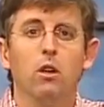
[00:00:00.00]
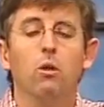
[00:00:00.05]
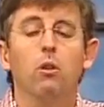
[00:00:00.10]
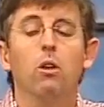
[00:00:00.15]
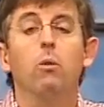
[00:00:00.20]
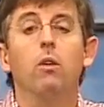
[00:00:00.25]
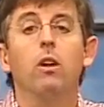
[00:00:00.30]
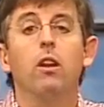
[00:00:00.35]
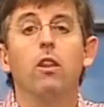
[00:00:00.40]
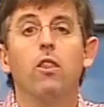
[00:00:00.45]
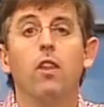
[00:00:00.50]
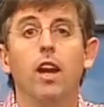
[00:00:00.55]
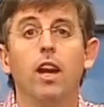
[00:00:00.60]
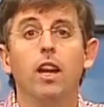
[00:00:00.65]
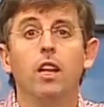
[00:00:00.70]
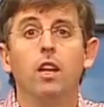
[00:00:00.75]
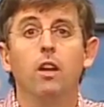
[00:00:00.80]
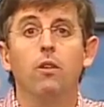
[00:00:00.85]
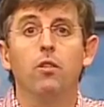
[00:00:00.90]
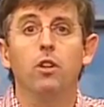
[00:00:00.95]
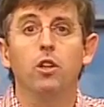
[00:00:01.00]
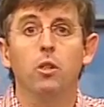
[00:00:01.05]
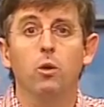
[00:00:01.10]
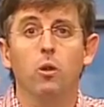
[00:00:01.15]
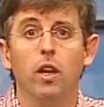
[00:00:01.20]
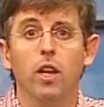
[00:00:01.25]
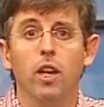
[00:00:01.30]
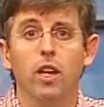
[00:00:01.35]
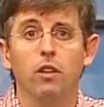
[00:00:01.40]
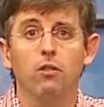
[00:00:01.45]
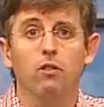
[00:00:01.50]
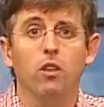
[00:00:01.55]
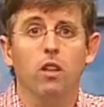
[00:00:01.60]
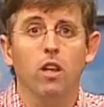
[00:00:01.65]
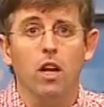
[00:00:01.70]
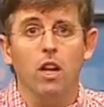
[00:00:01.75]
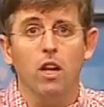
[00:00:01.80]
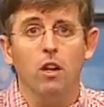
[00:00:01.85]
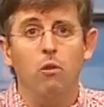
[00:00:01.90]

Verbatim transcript: We want to thank you for joining us tonight.